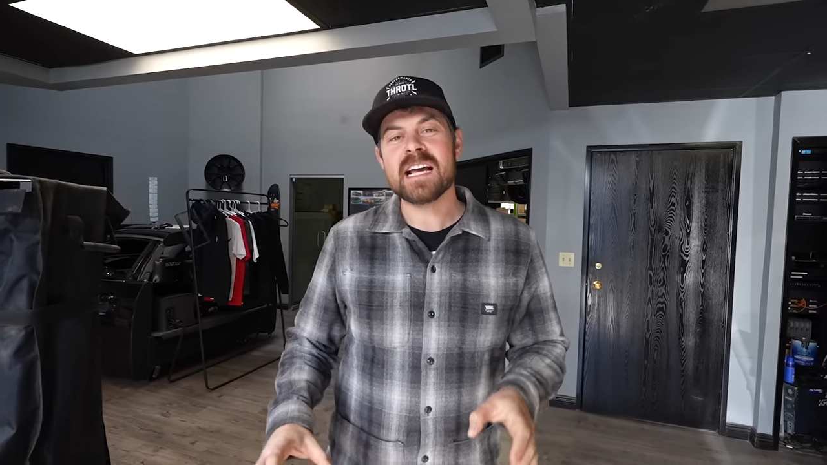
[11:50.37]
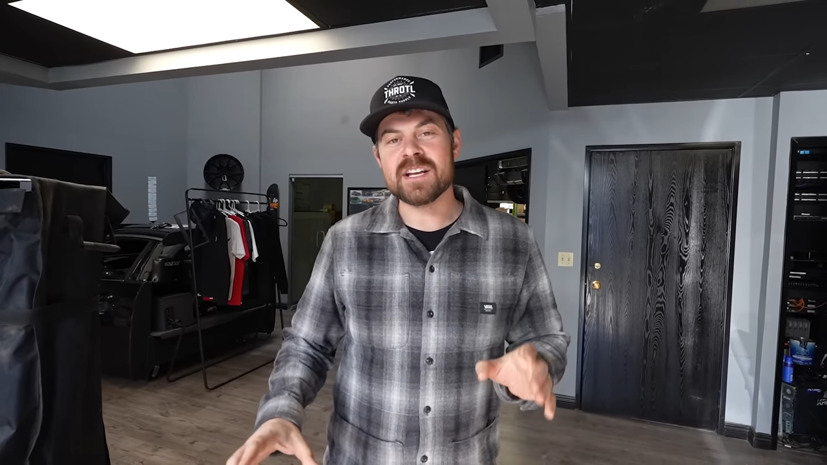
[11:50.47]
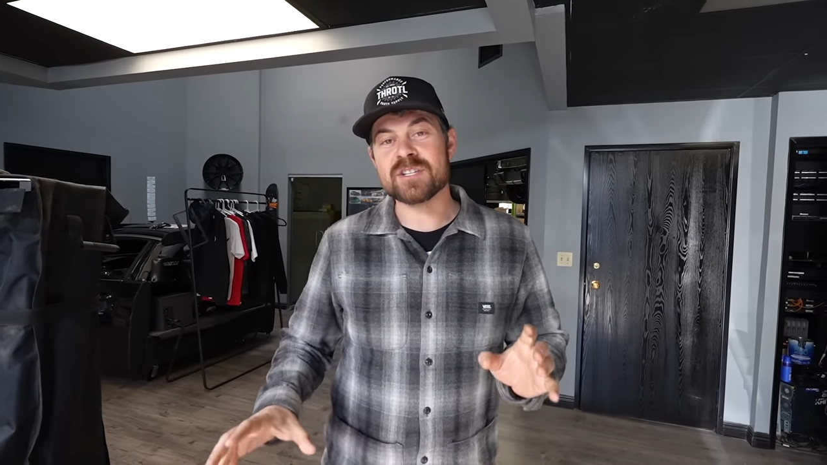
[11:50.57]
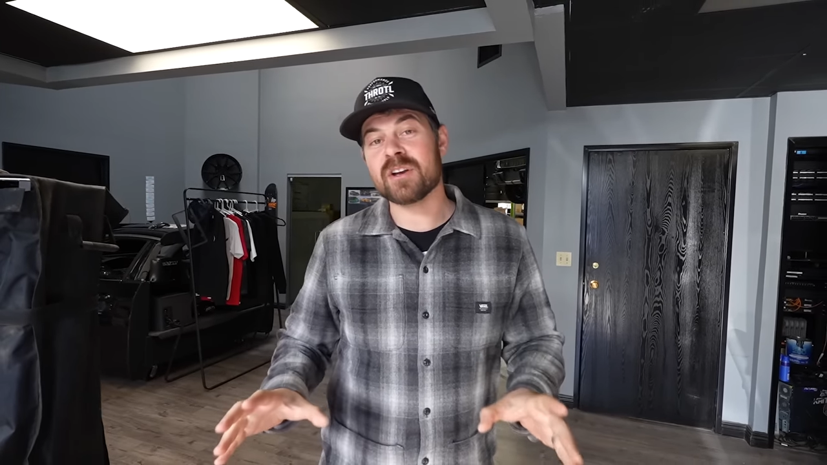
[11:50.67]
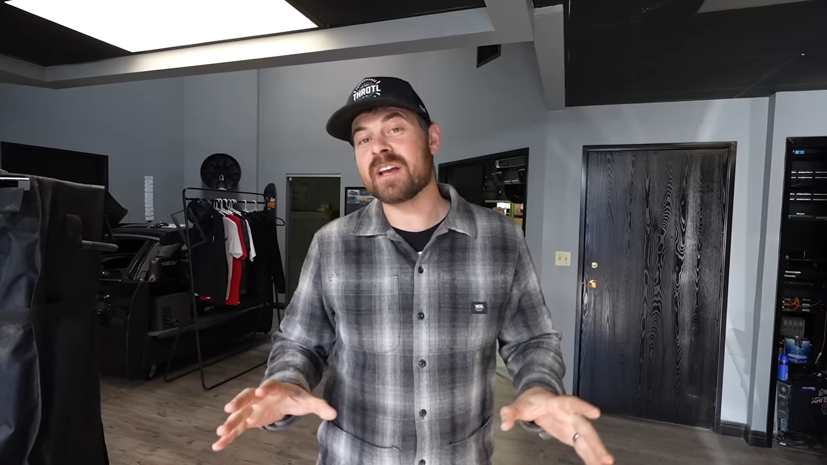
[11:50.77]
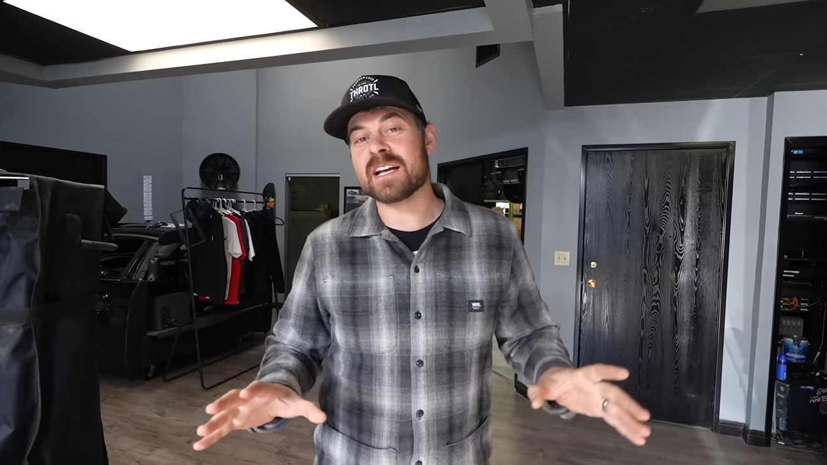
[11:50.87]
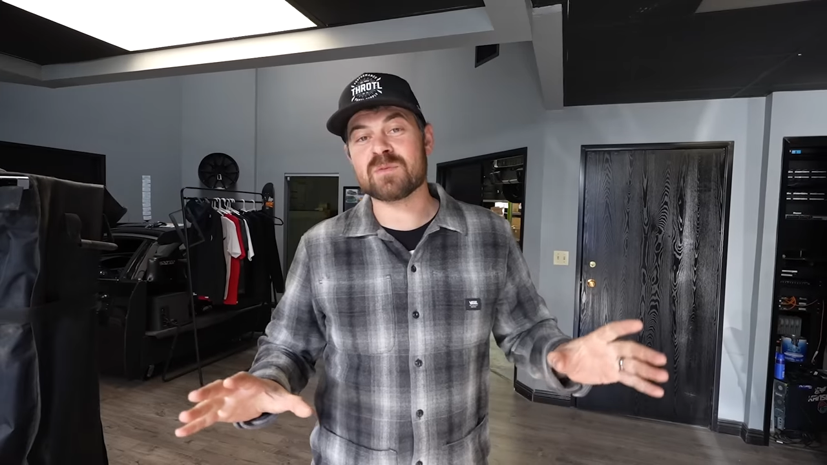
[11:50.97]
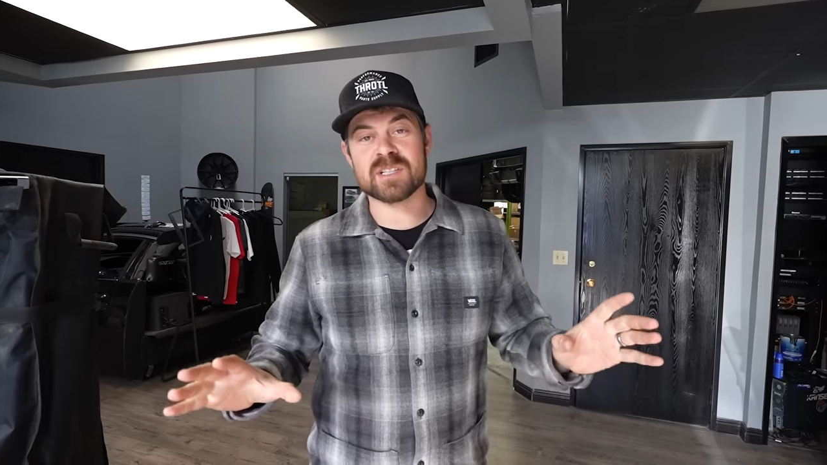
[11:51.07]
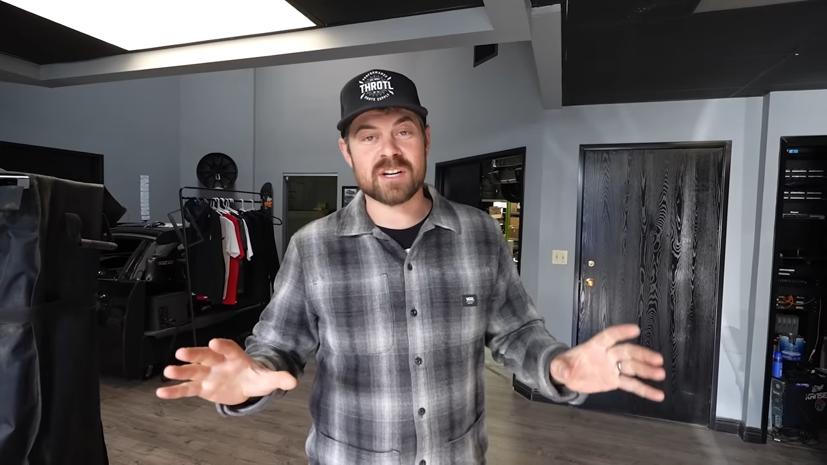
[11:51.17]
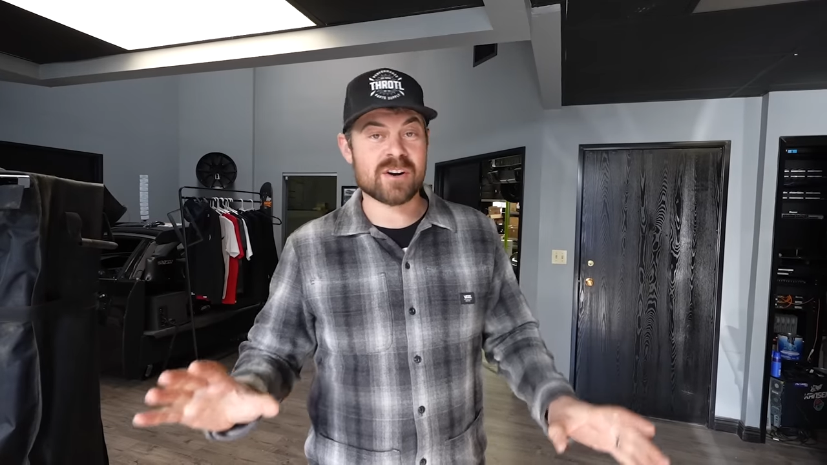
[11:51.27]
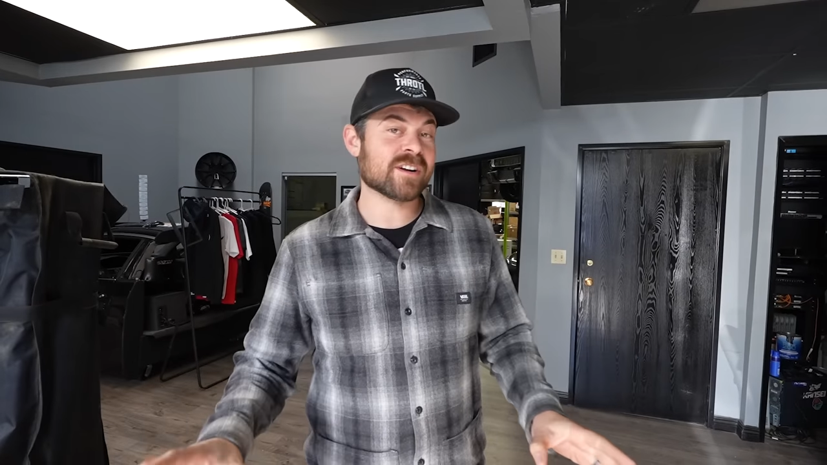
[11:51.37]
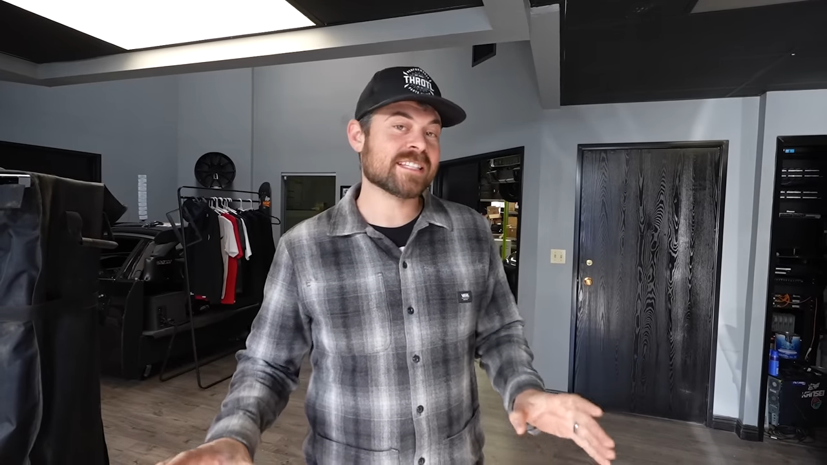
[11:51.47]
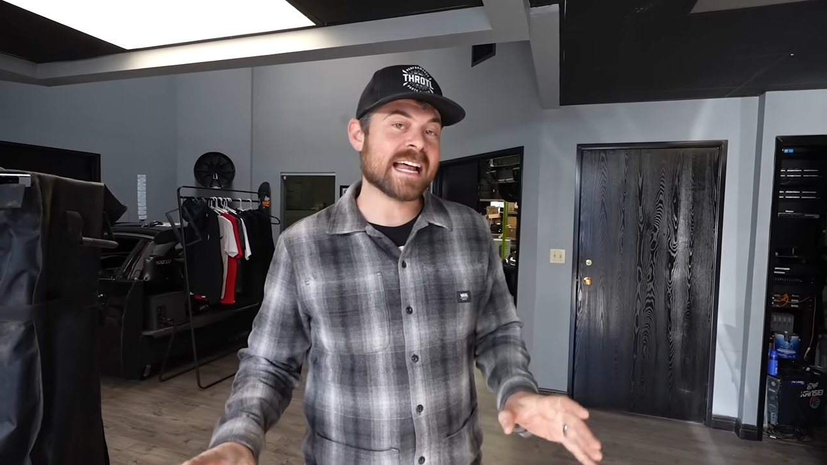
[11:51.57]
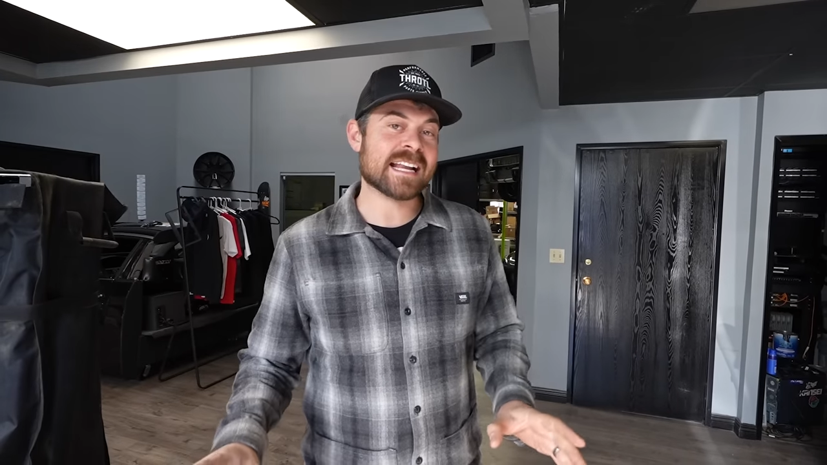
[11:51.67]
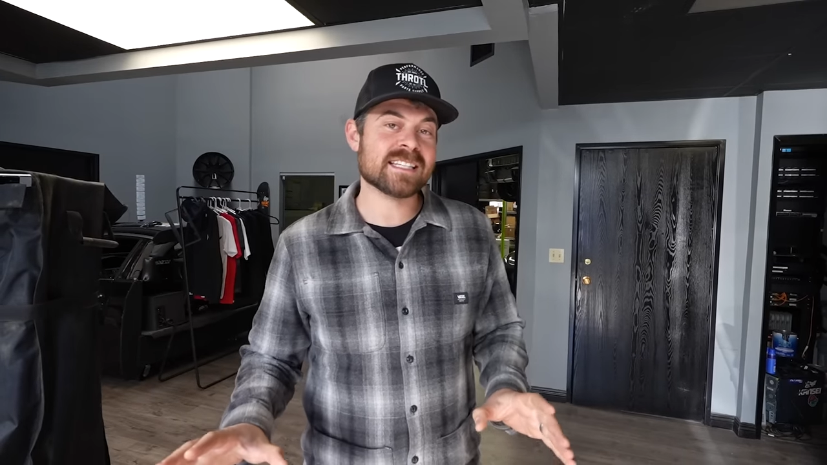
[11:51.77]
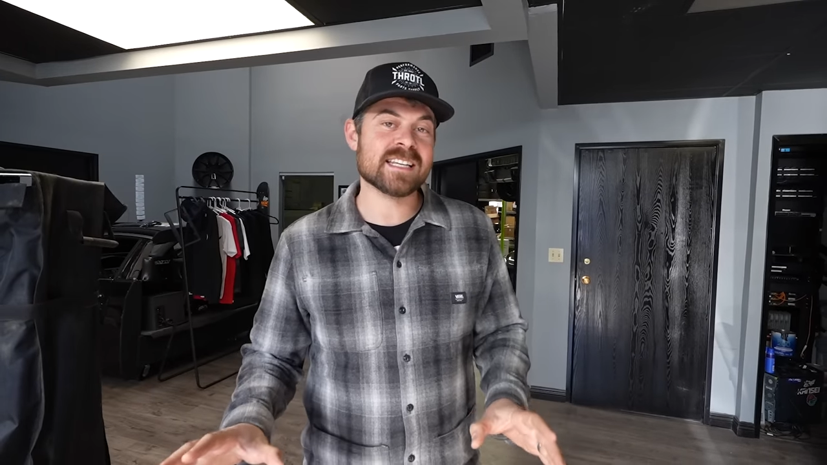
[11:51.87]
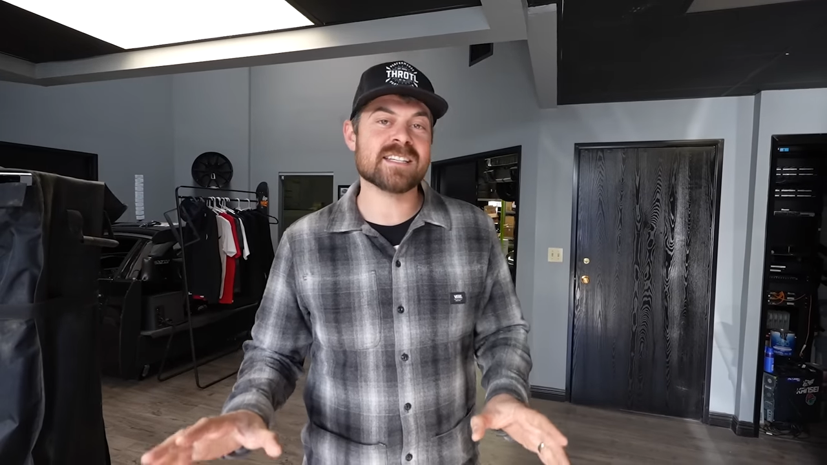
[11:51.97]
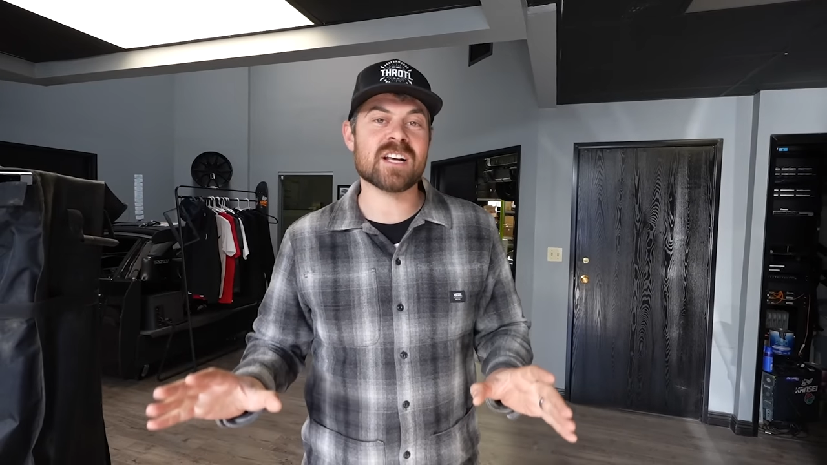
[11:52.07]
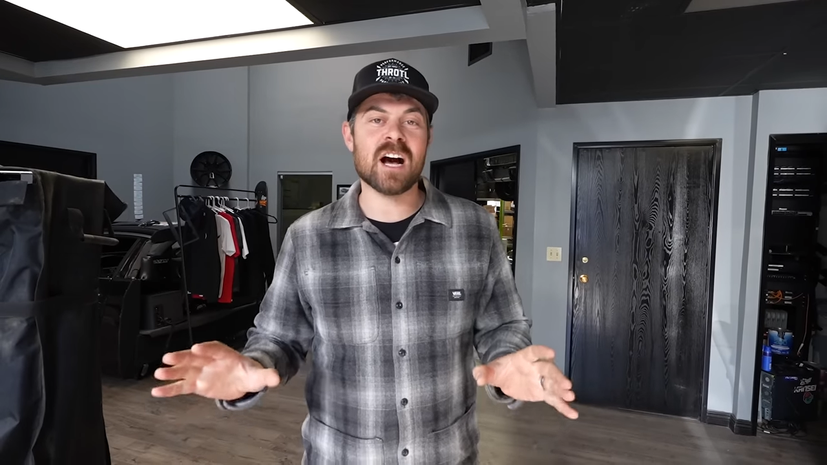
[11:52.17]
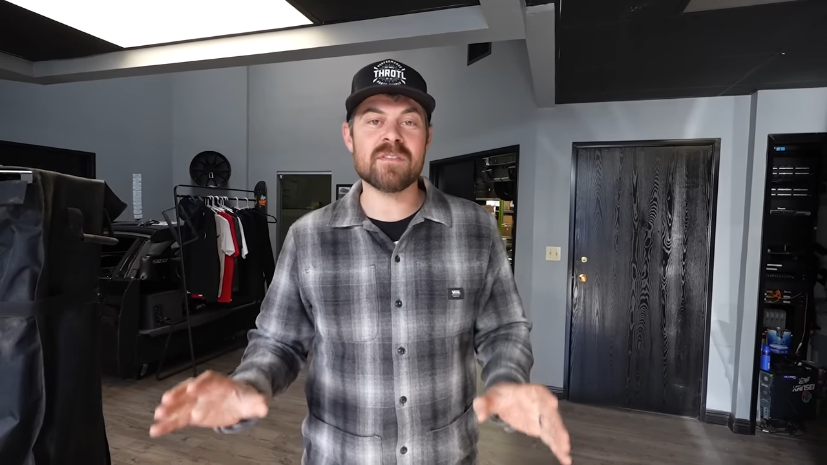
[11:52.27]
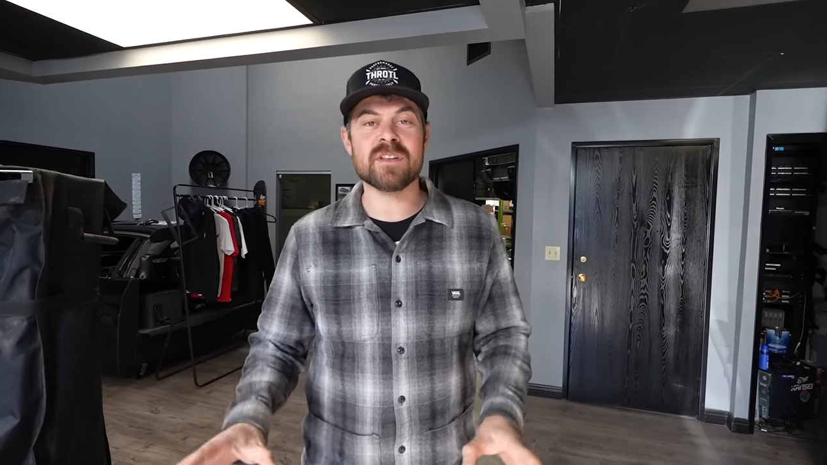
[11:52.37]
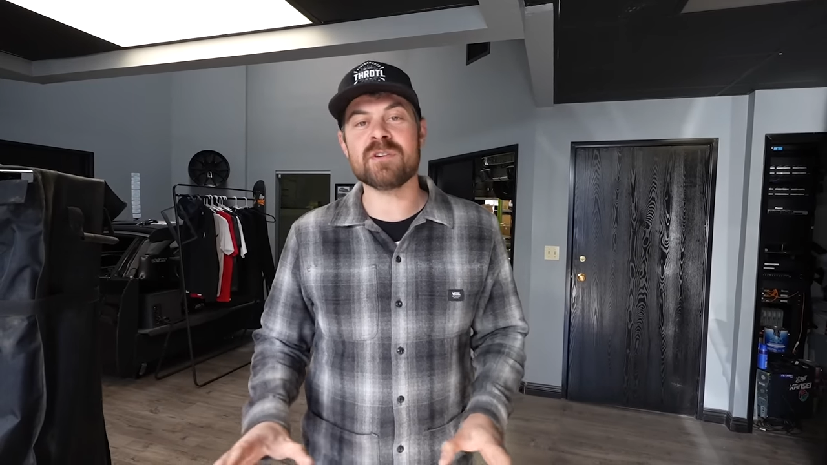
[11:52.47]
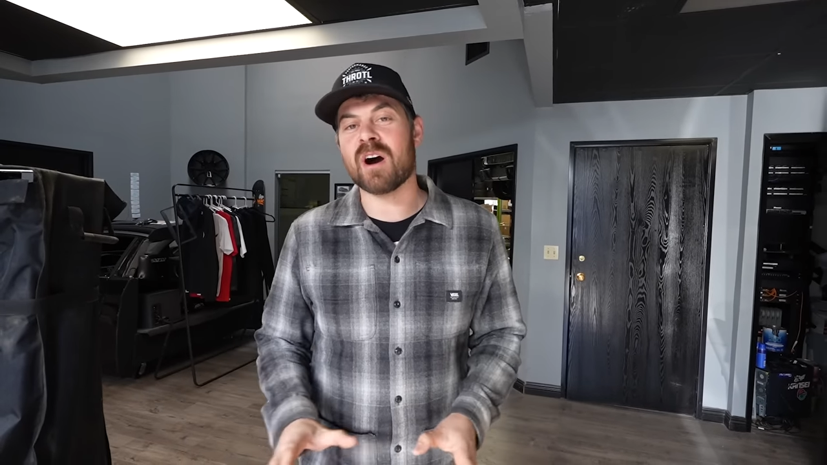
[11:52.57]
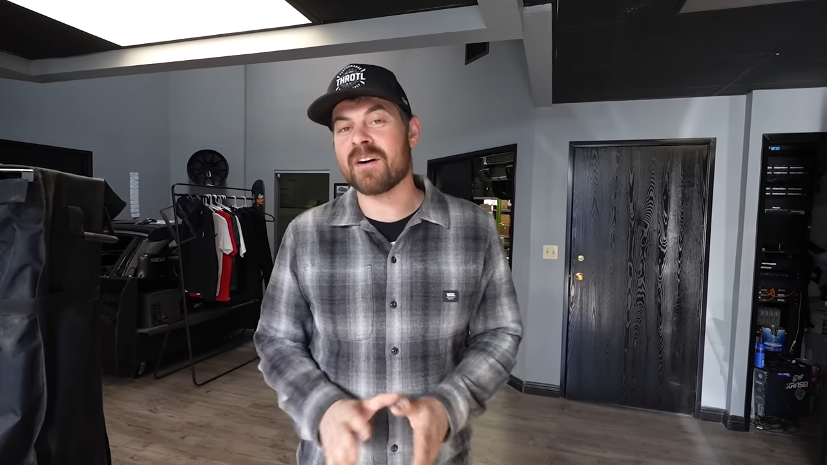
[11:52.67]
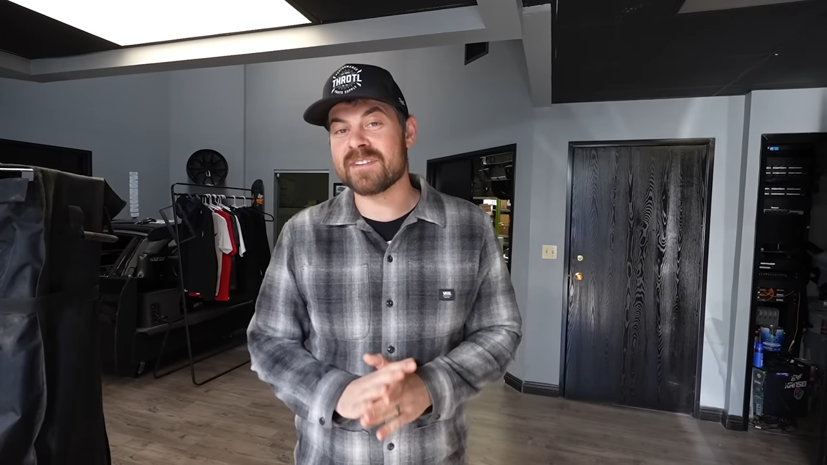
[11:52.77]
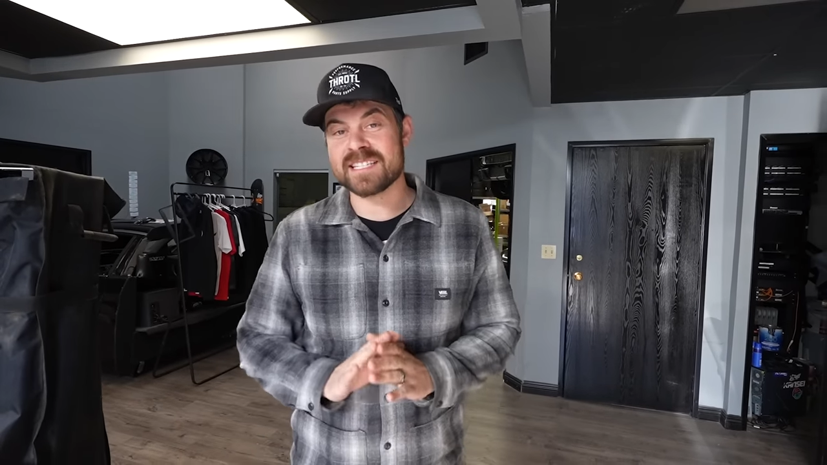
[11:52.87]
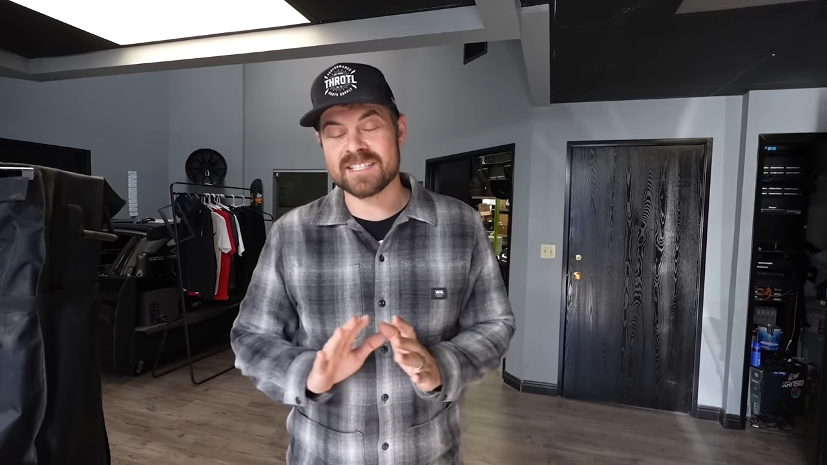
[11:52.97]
and show you guys what the current status is of the new office.